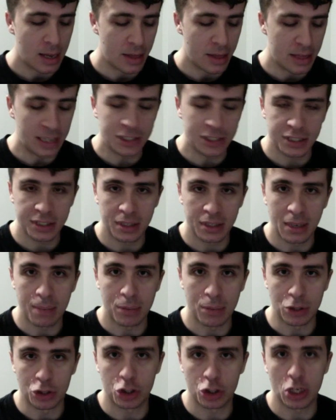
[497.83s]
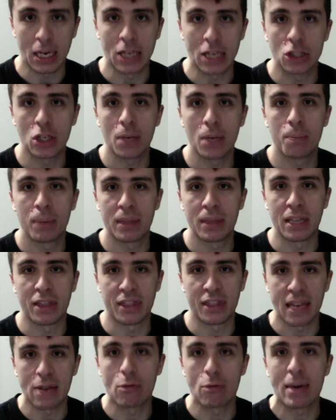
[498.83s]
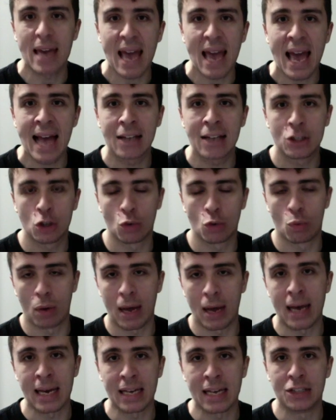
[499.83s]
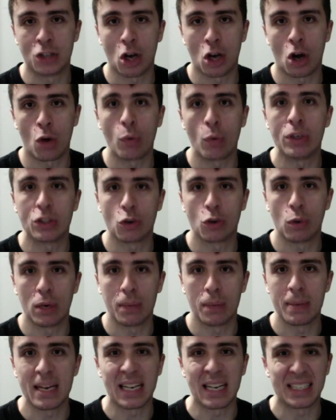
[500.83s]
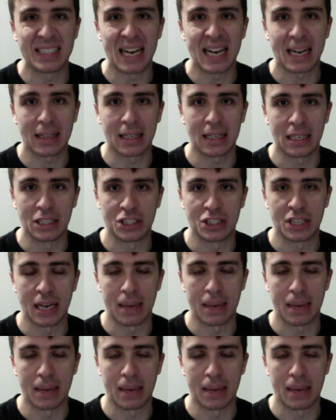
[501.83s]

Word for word: This number's changing, but the thing we add to y is always going to be exactly the same.